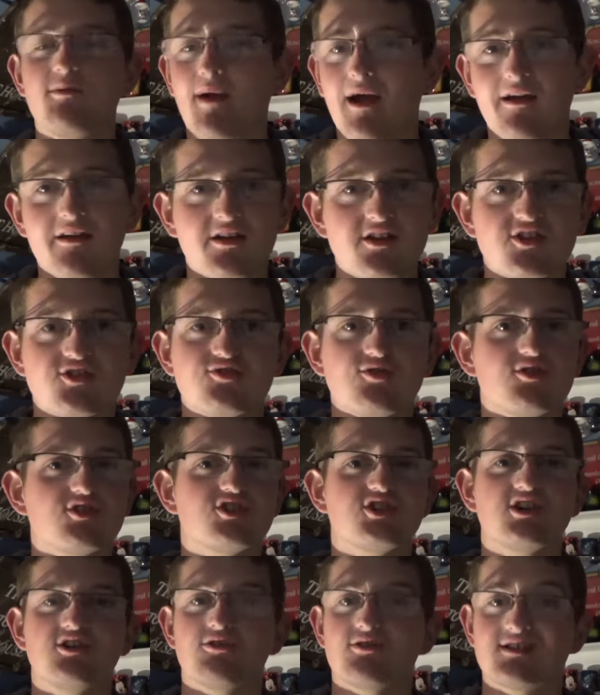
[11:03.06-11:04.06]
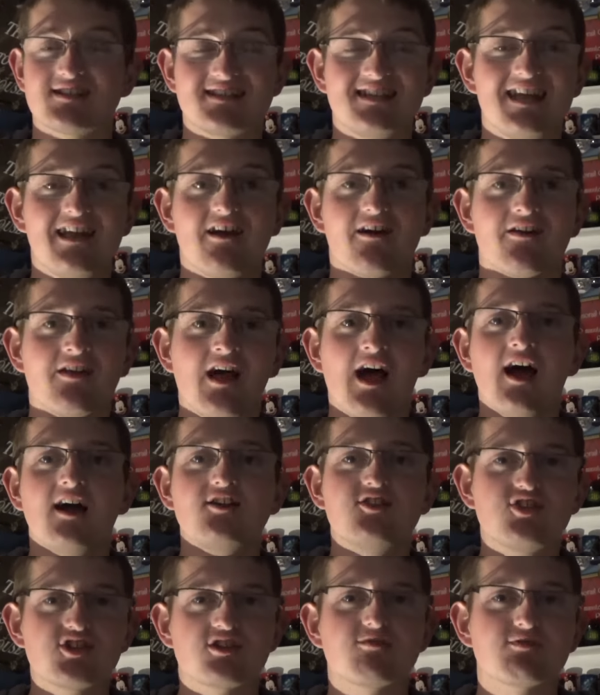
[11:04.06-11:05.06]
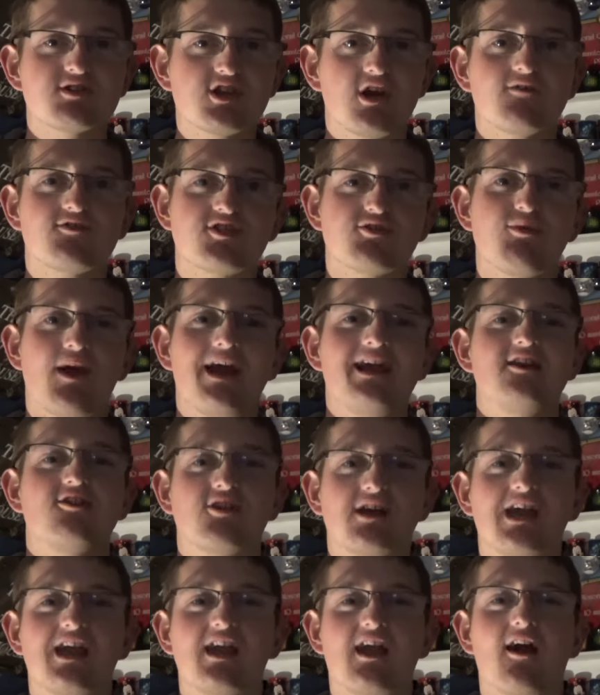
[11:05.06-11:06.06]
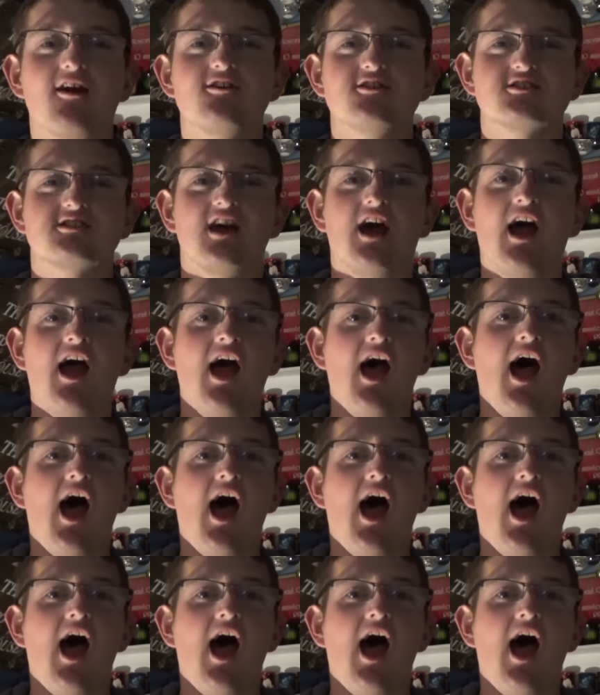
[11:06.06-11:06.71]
Mountain construction, or a steel, just some sort of terrain hugging coaster.